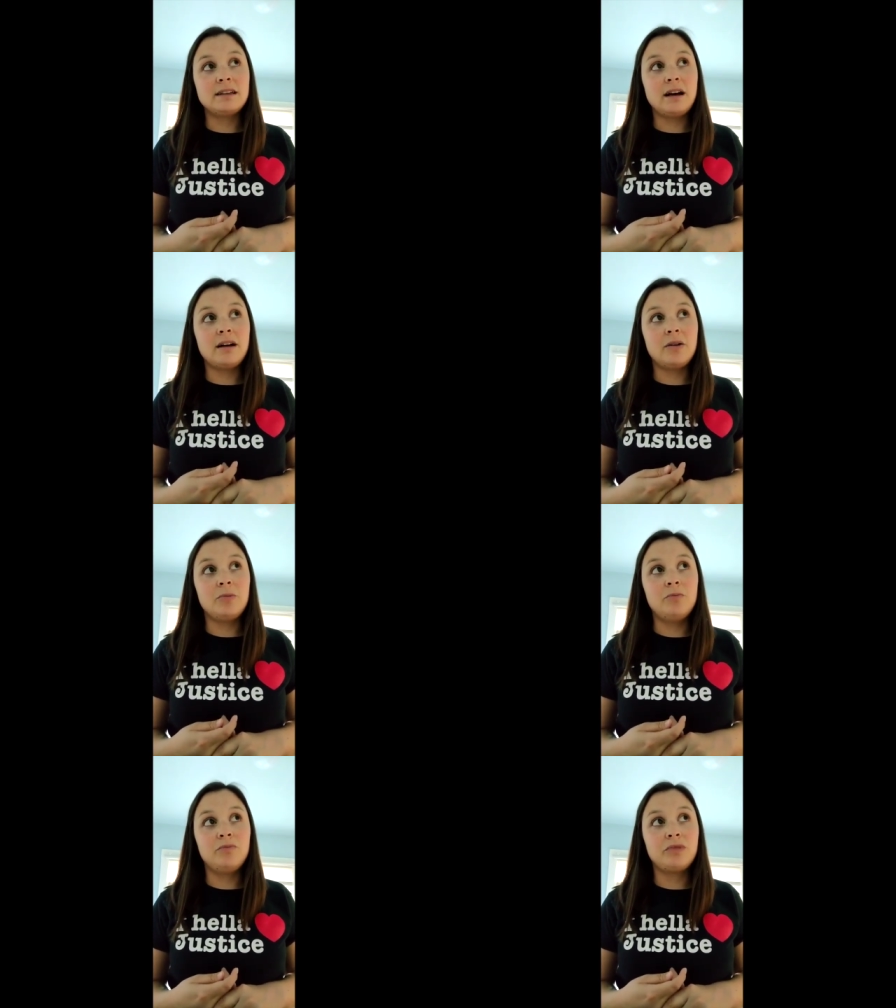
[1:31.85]

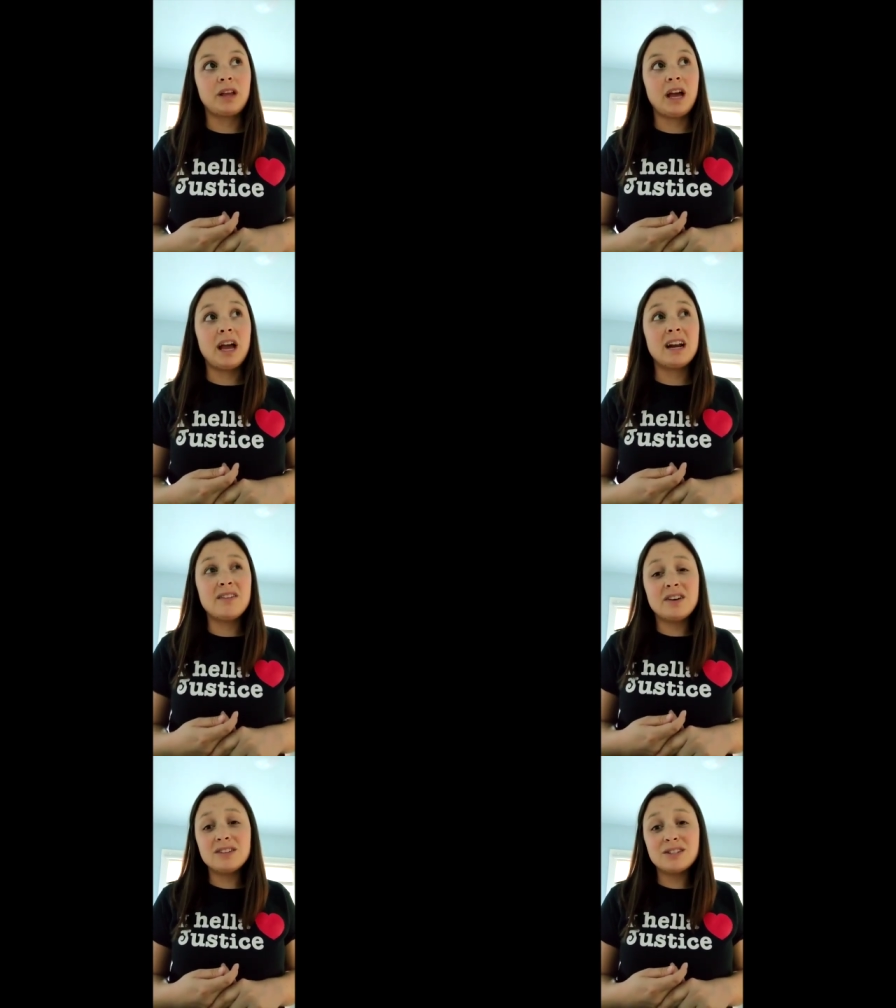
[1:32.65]
and I've
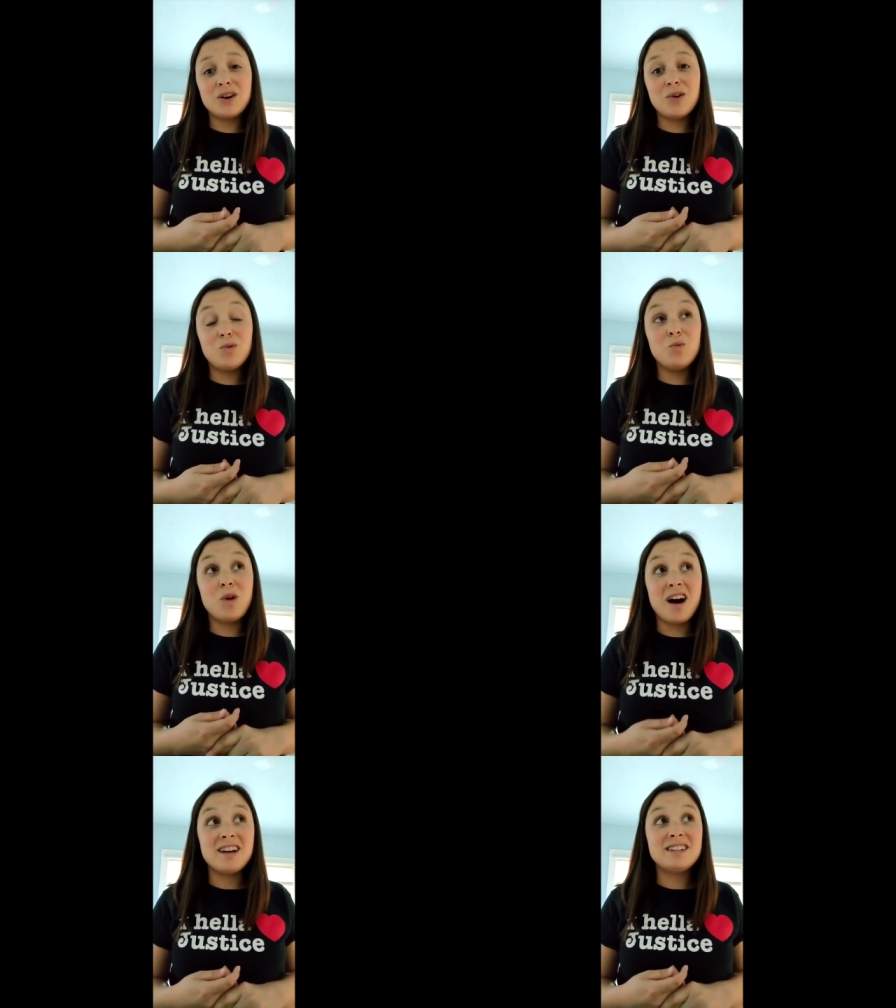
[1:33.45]
also
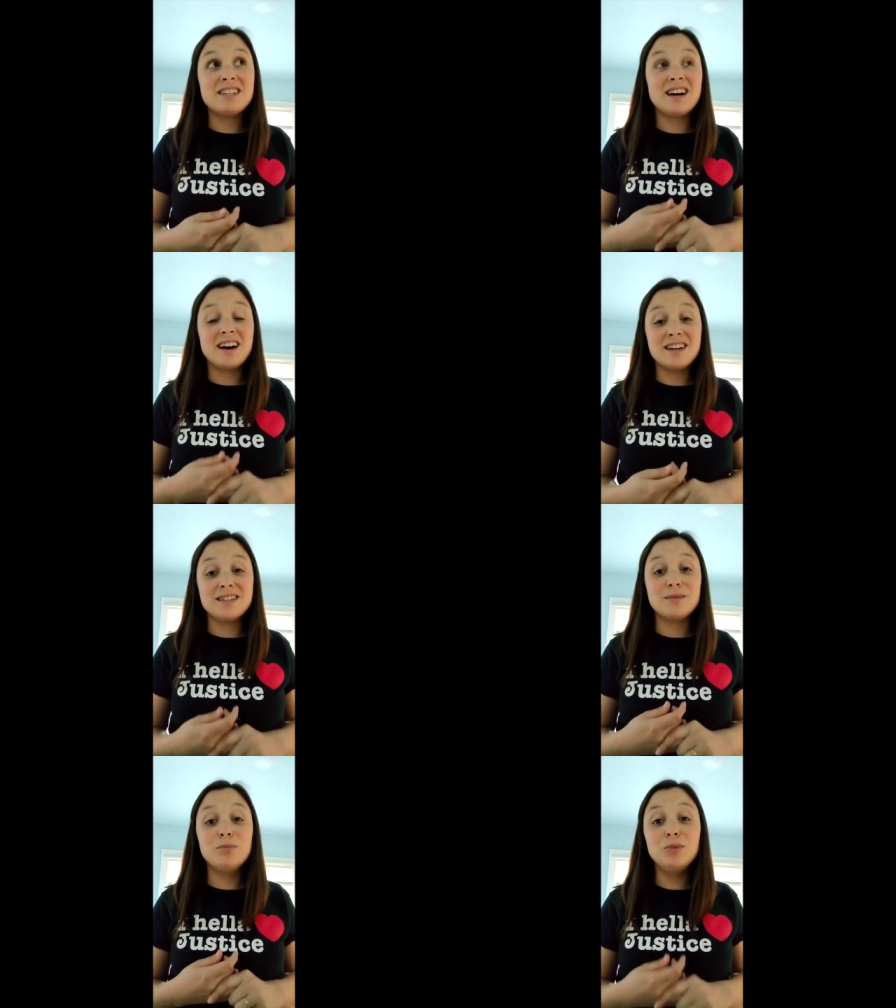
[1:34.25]
watched
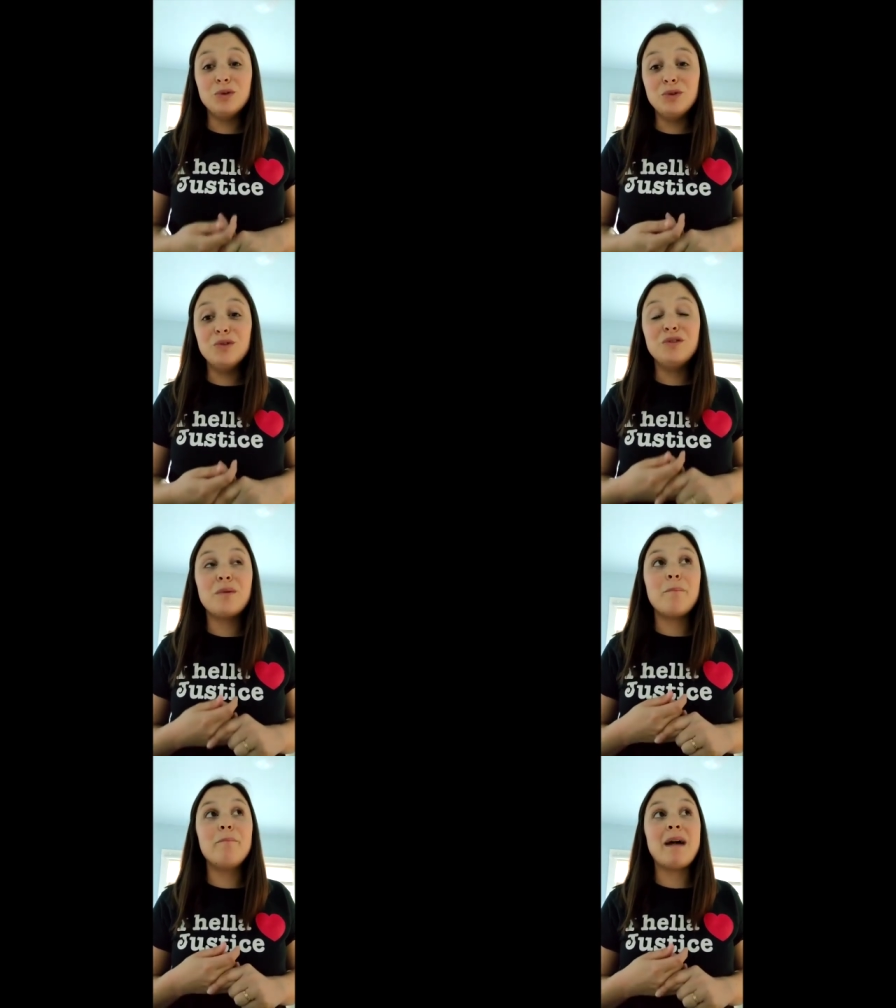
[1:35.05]
us move
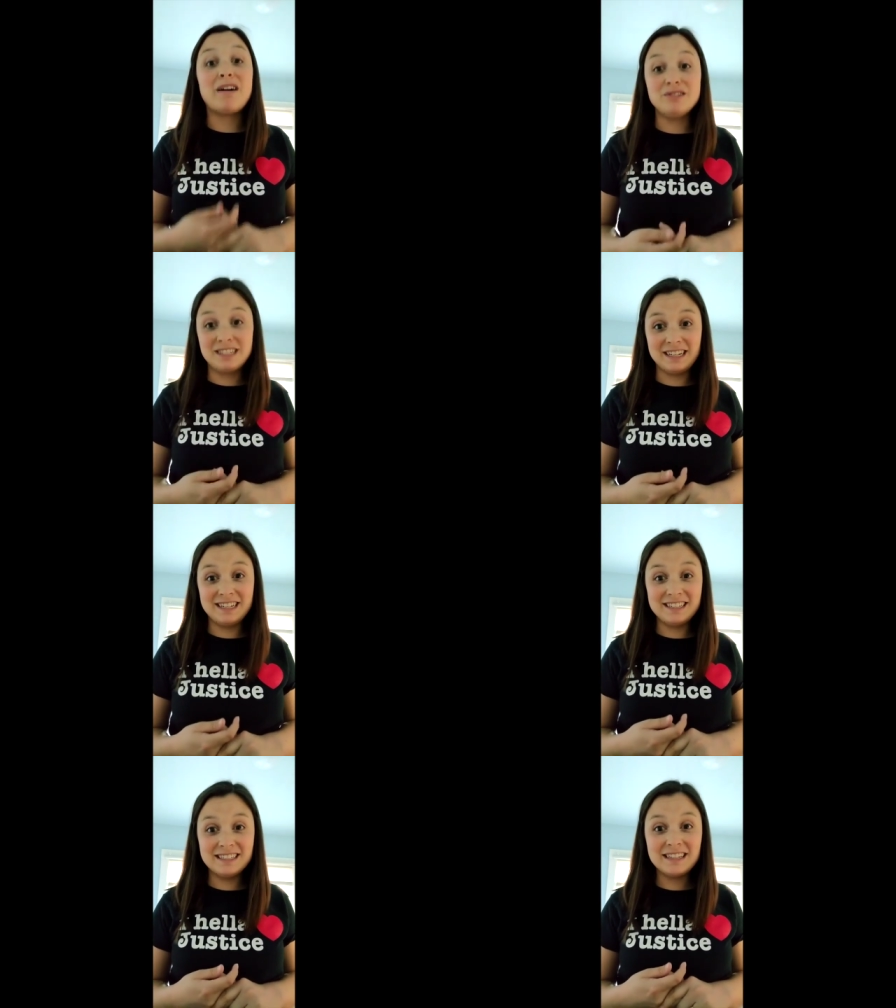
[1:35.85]

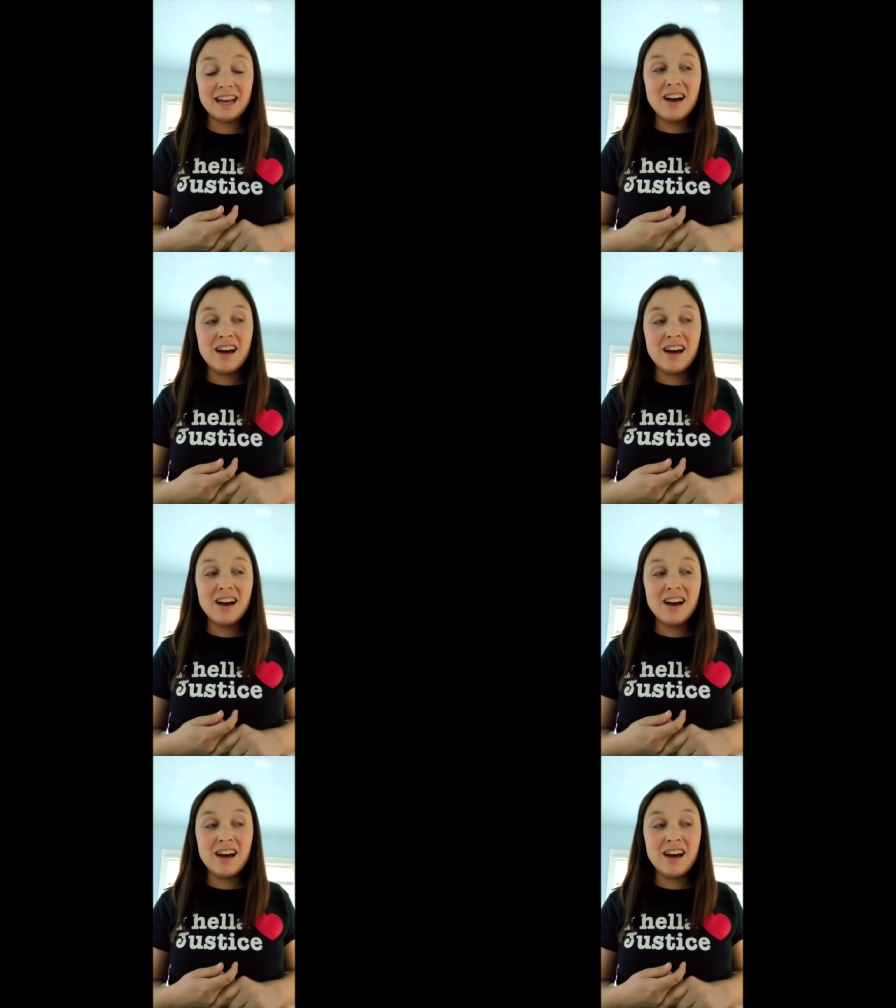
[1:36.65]
mountains